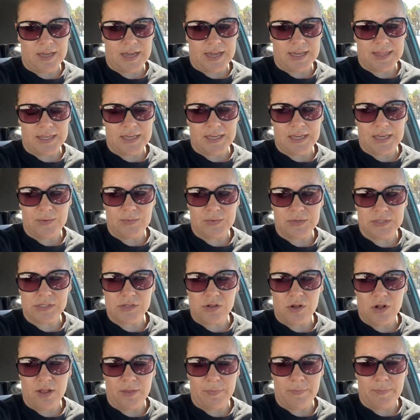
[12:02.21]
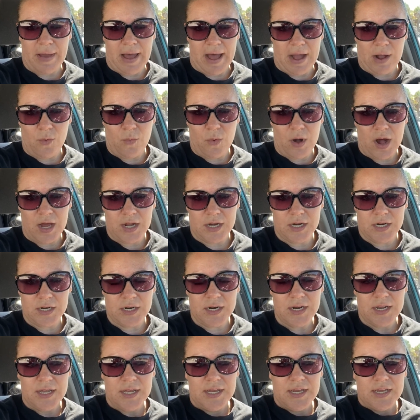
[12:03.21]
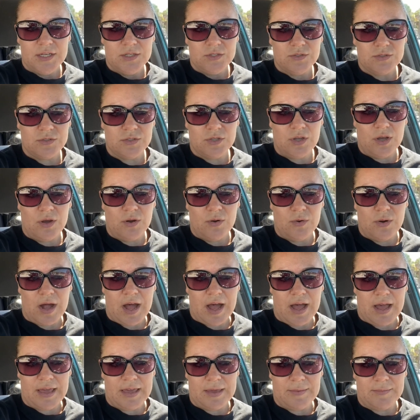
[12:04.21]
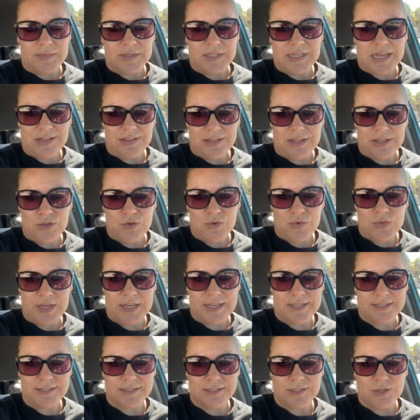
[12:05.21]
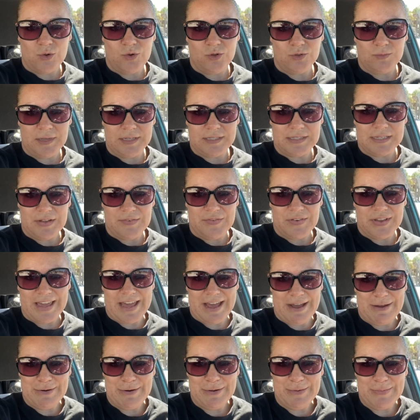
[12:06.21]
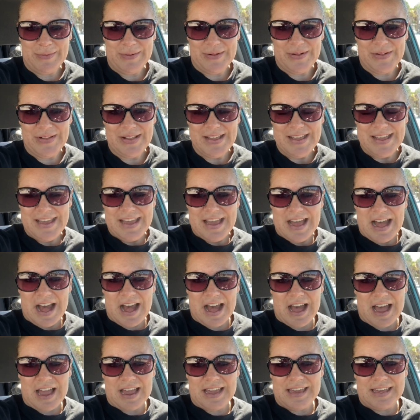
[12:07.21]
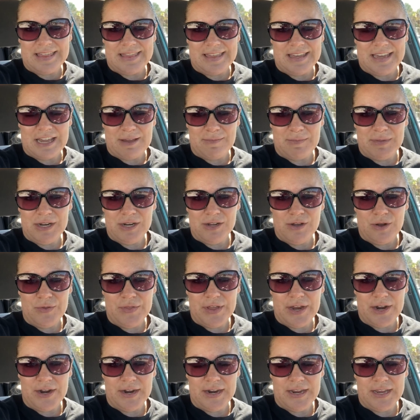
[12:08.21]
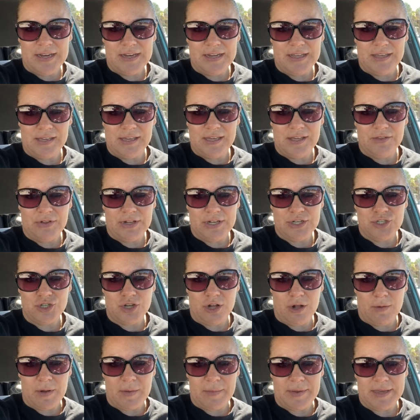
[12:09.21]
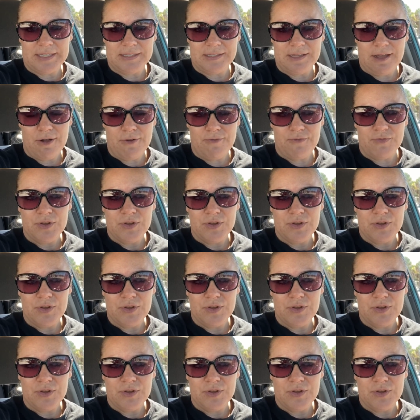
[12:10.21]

I think it was called Backwater. So I'm telling you this to hold myself accountable. I think I'm gonna go there and eat lunch all by myself.